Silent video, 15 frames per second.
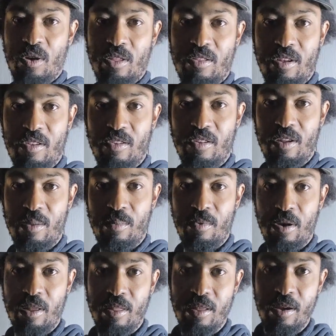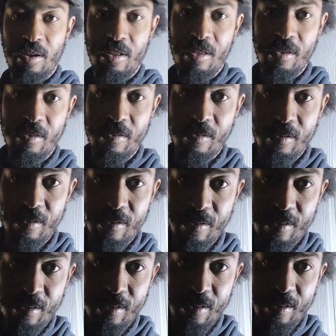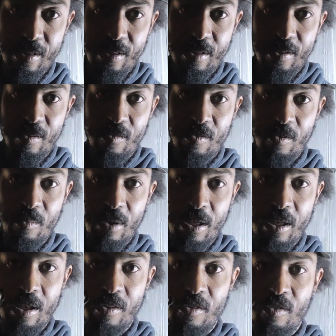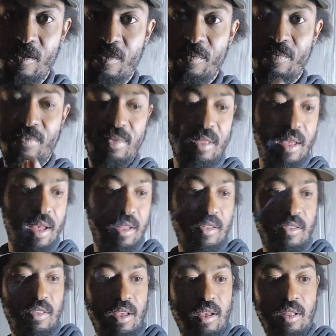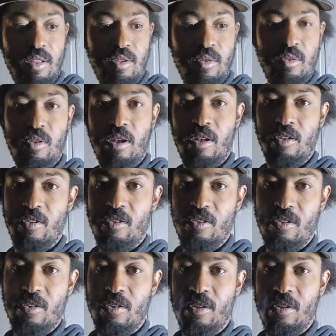want to touch it up right there, because for me, I just like a little touch.